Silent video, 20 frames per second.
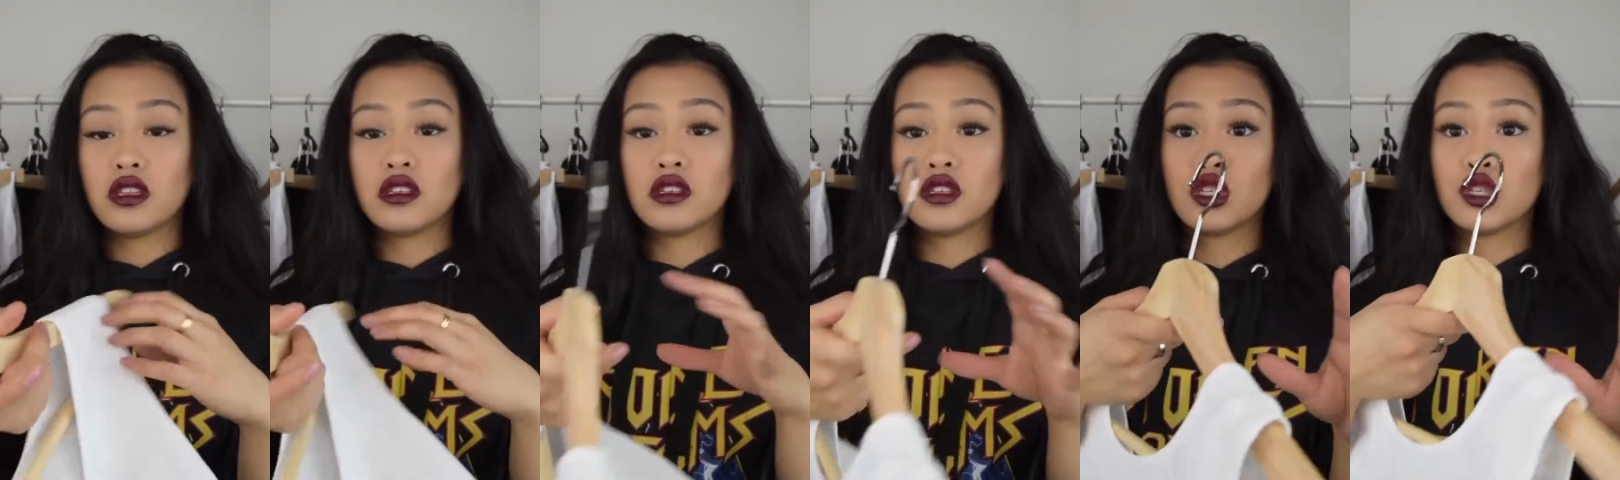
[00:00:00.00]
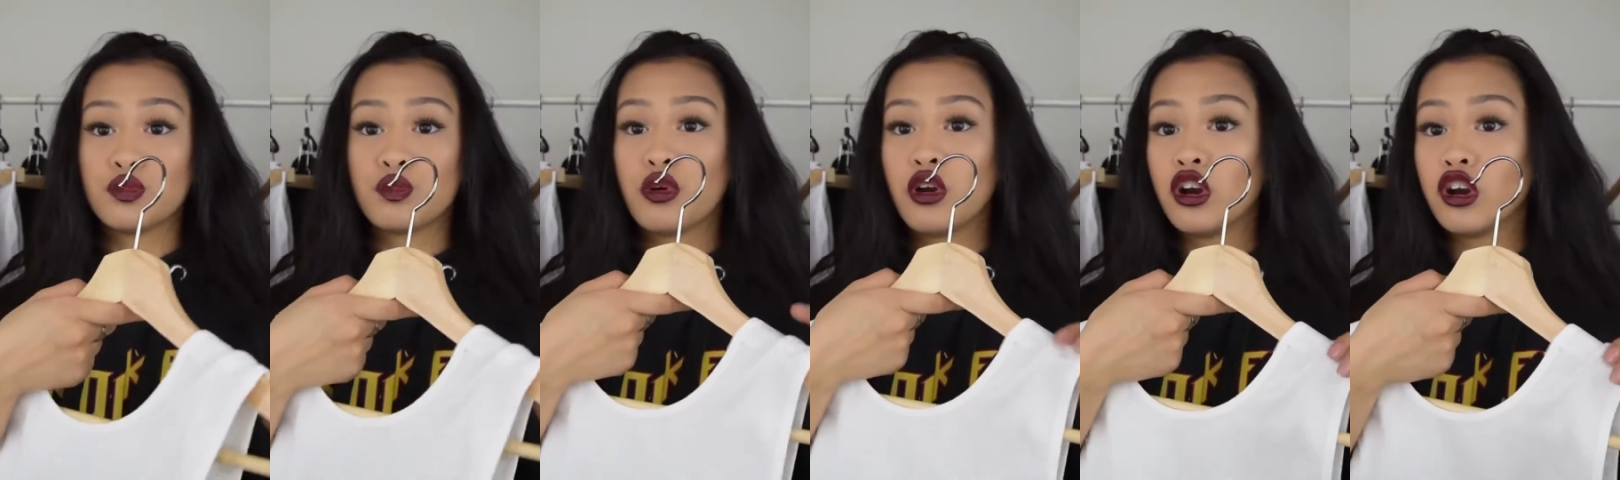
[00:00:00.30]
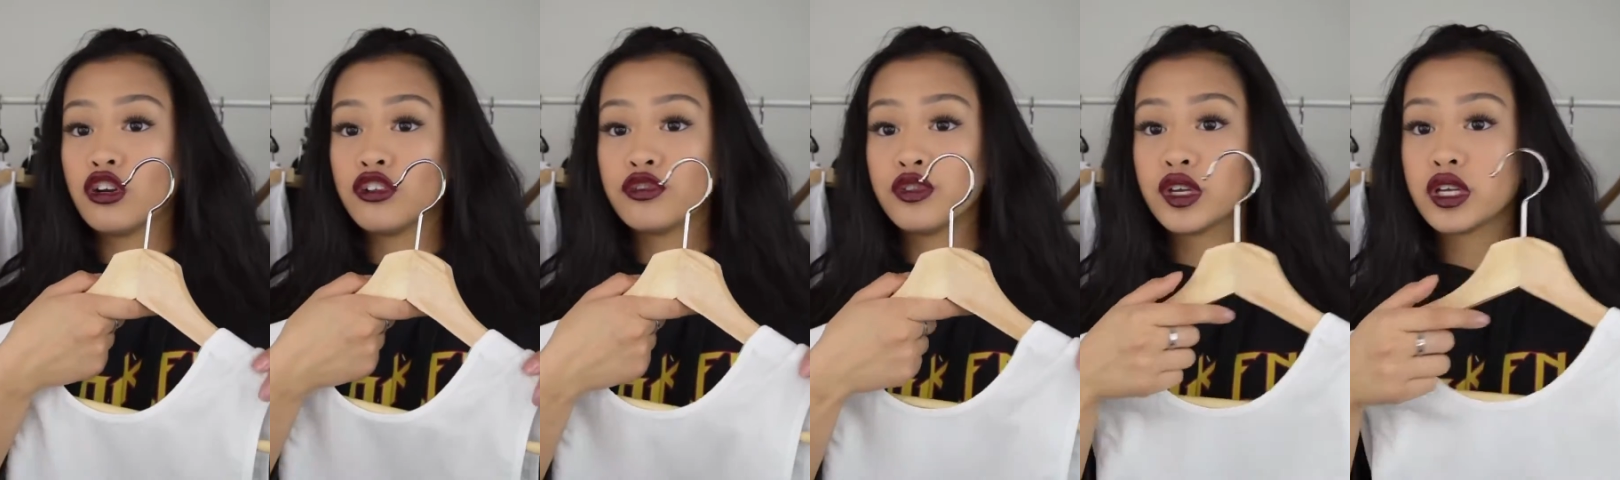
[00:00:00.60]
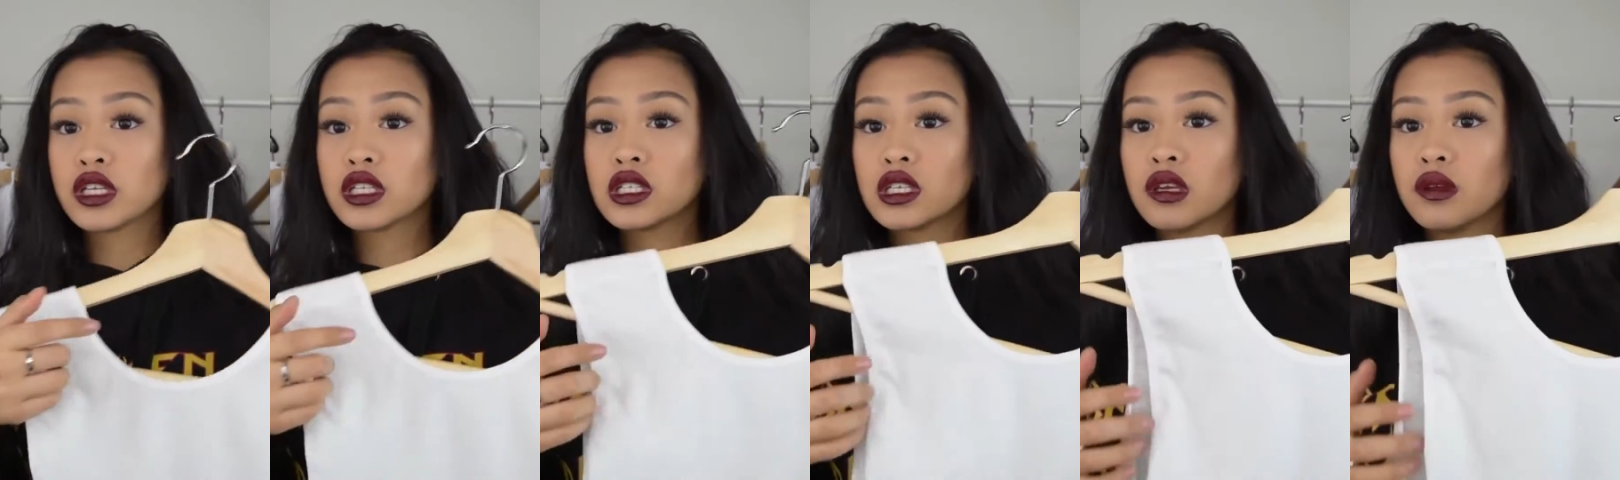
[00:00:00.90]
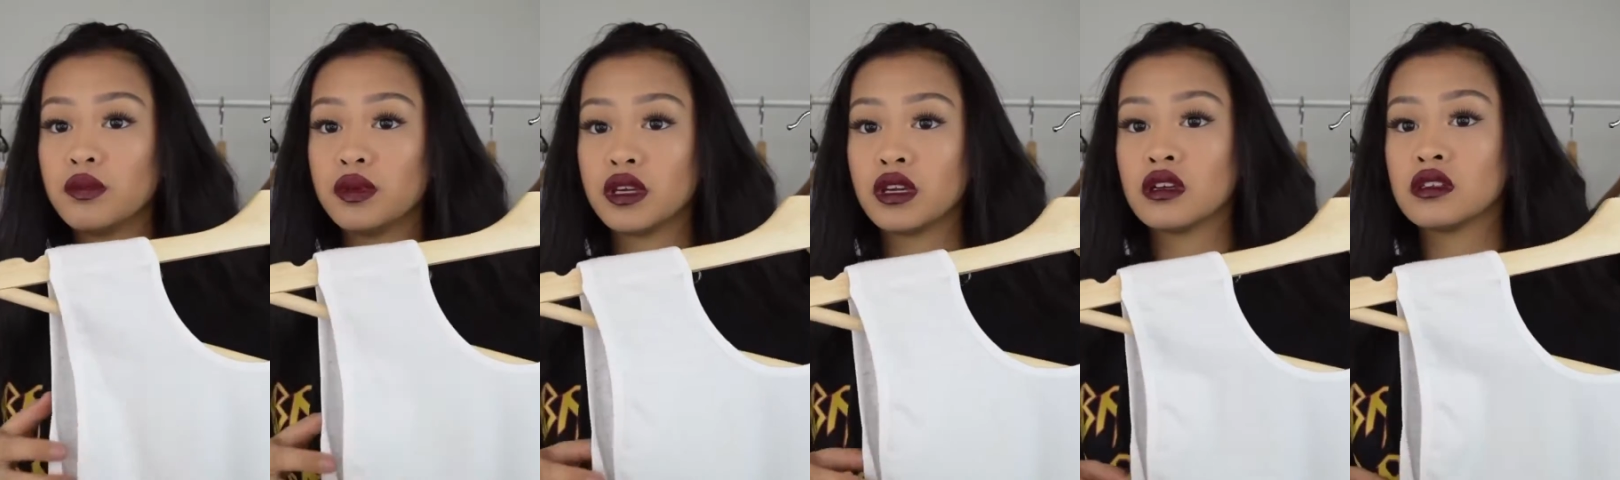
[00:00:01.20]
this is perfect
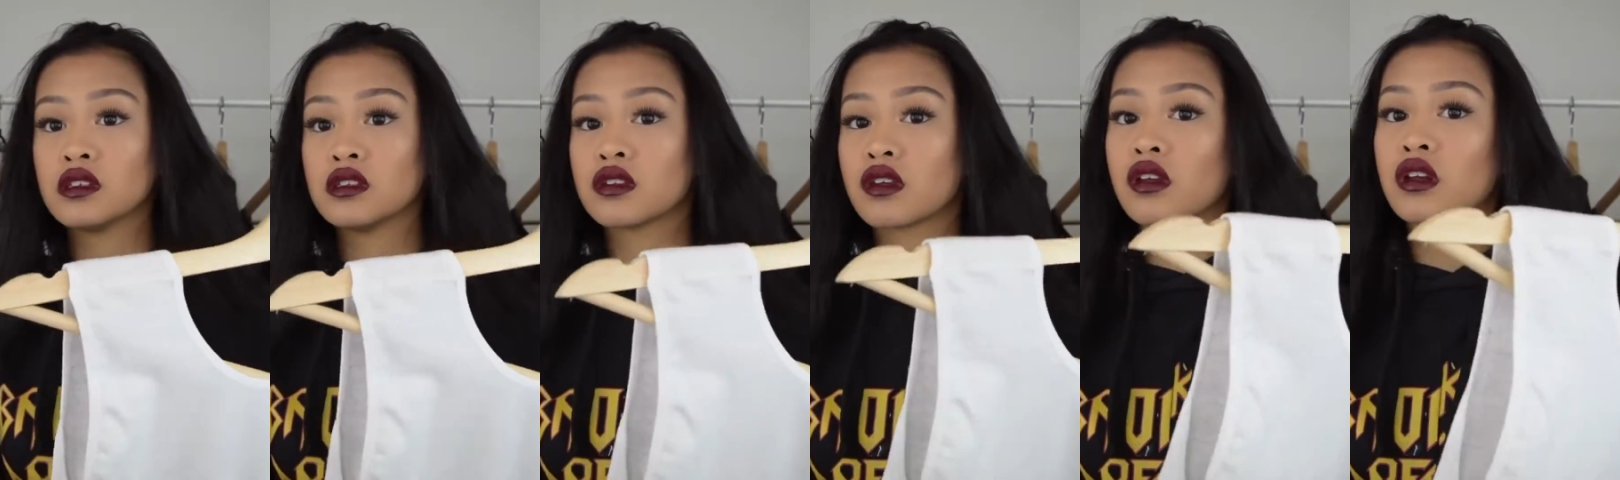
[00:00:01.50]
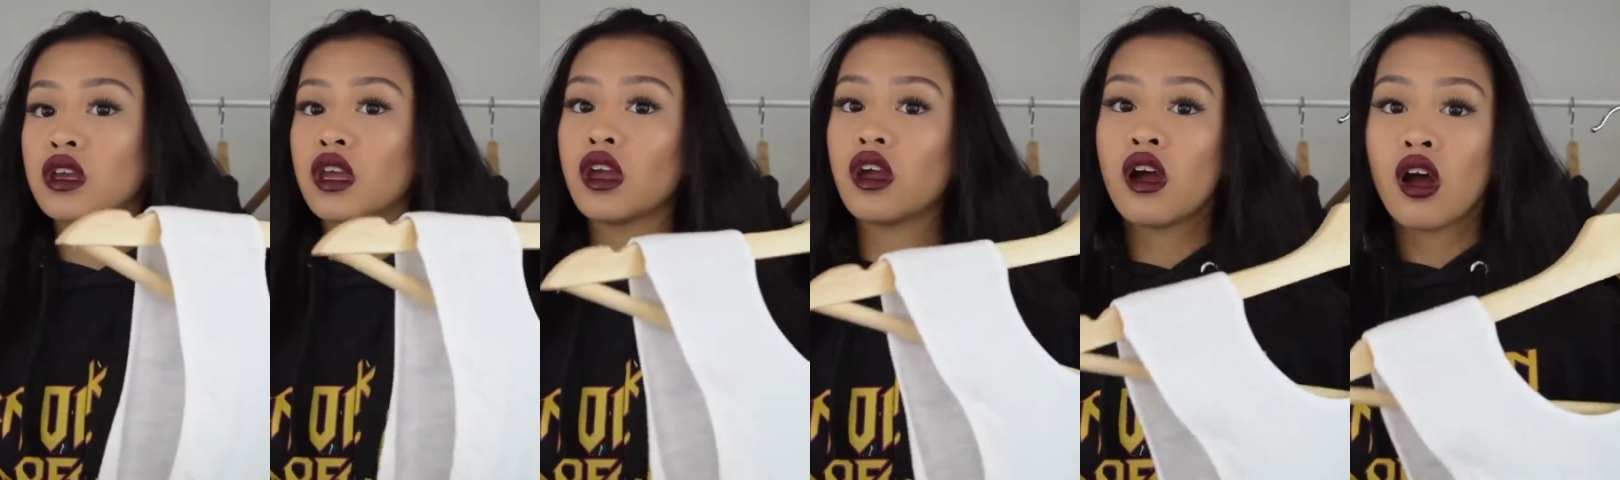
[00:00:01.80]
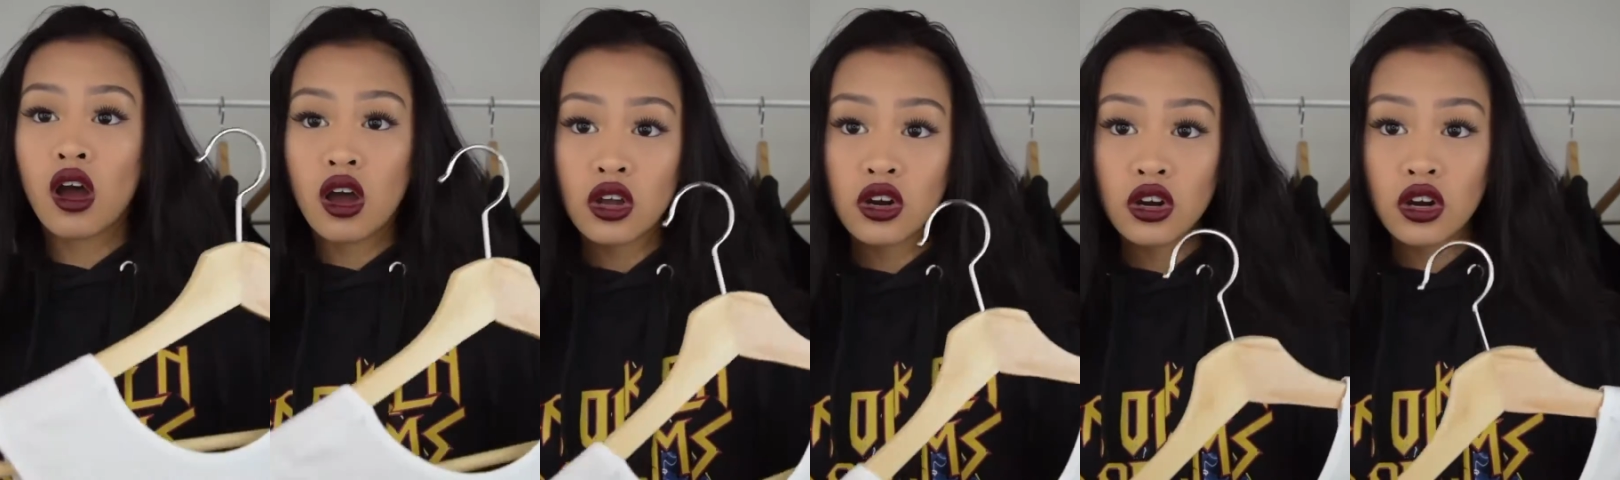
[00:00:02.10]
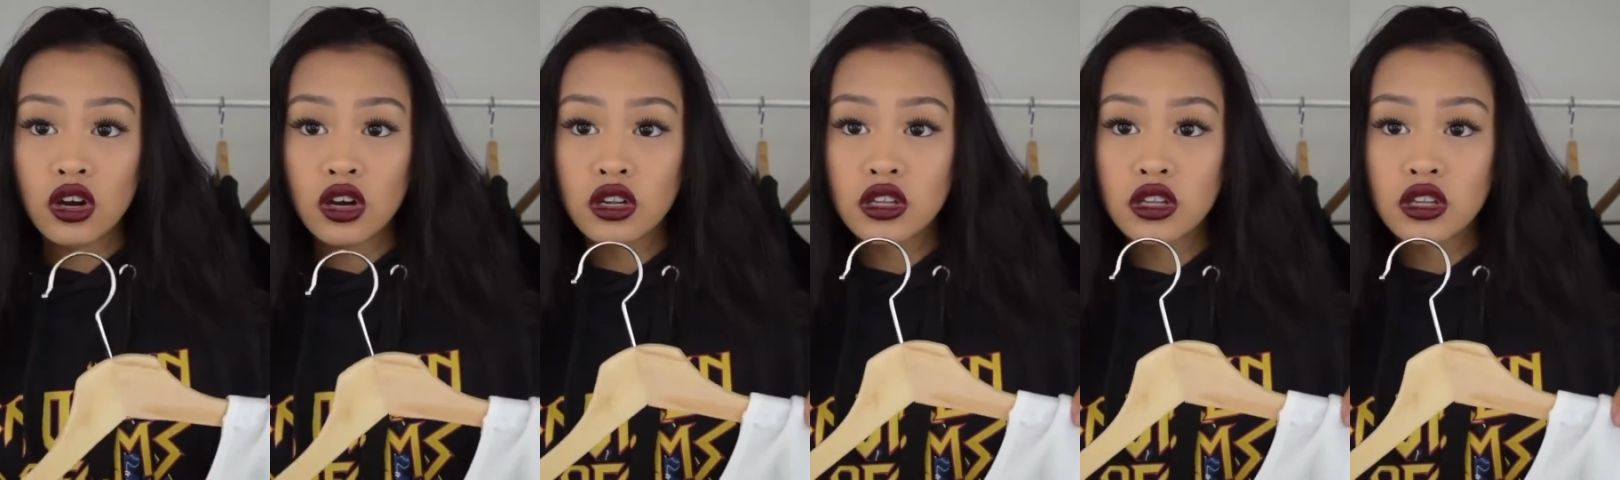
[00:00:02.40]
because it's gonna get hotter